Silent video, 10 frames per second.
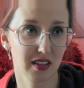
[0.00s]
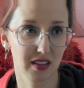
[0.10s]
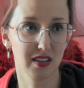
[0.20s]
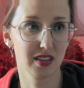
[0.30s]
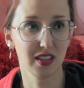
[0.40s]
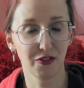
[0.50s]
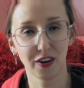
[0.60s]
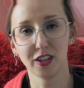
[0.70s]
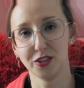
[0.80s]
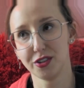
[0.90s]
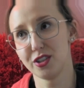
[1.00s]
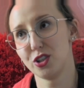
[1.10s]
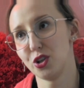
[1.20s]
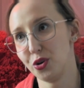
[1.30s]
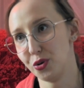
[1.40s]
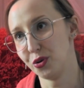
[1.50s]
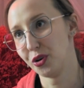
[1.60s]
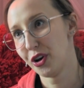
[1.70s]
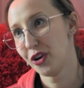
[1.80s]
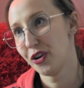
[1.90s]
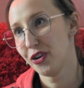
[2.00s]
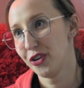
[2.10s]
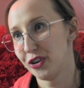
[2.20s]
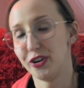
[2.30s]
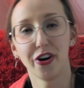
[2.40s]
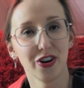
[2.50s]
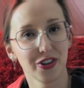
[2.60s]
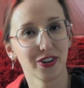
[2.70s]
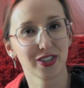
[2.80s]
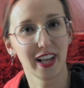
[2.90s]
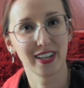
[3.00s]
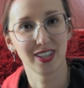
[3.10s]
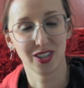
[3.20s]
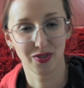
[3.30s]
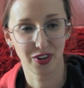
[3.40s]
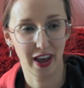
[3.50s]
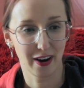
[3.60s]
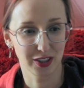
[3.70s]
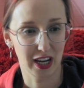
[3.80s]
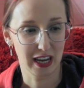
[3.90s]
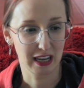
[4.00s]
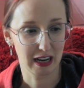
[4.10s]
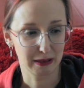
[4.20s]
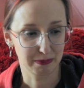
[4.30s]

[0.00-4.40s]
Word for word: It's difficult to learn those lessons without a